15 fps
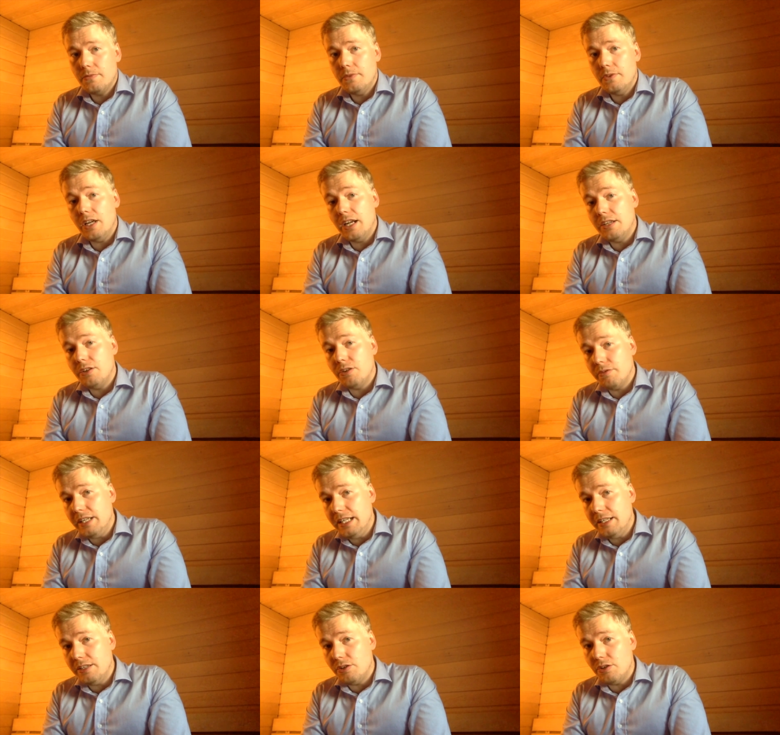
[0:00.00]
Neither
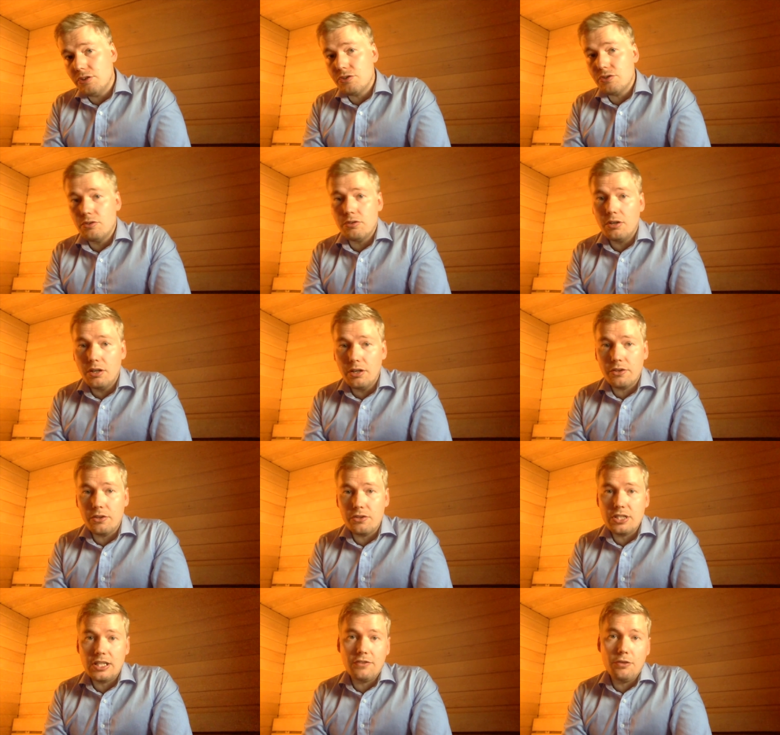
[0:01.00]
readers or
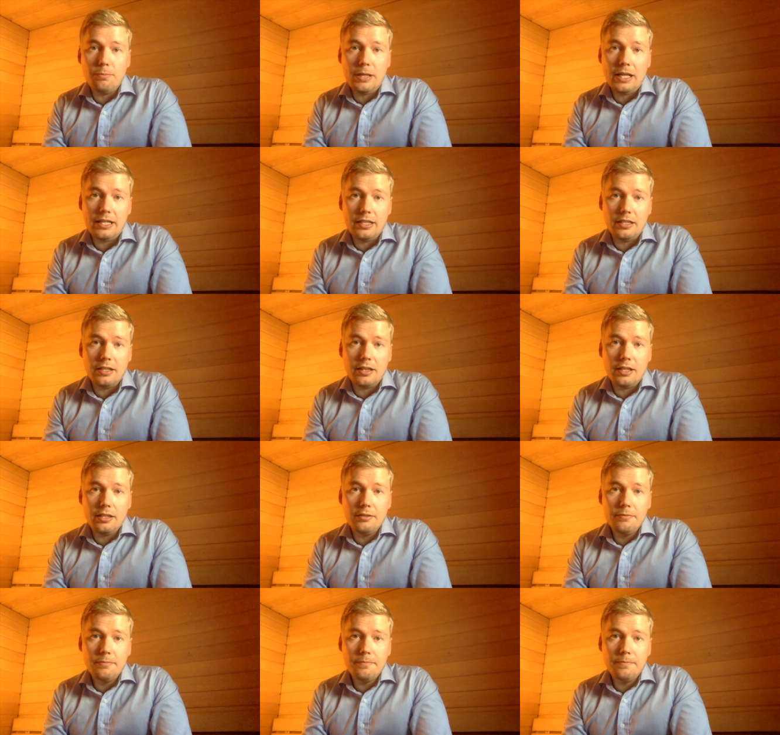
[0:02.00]
authors have to pay anything.